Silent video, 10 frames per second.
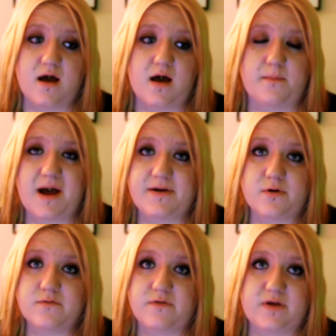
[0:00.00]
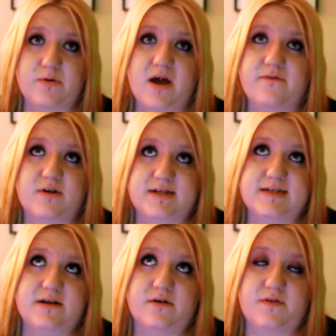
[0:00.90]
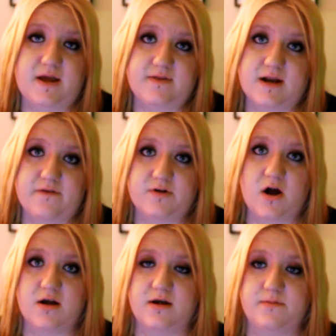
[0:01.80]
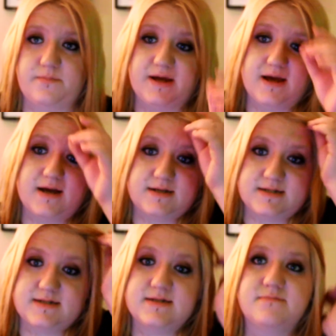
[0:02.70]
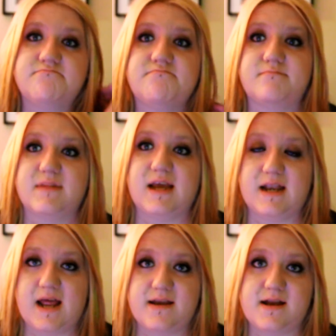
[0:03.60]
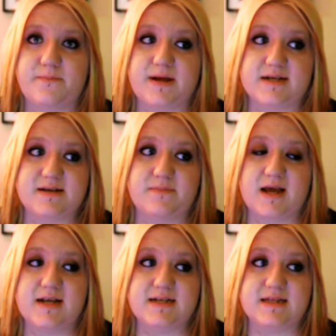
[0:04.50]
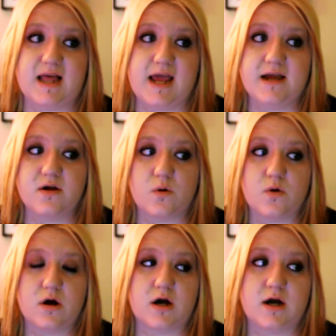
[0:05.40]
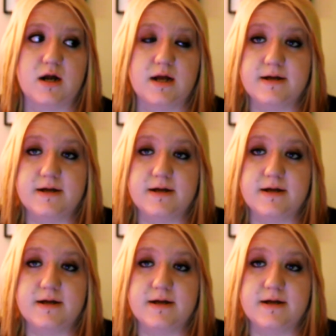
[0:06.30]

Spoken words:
I don't review every single thing that I've gotten because it ended up being something I didn't like, or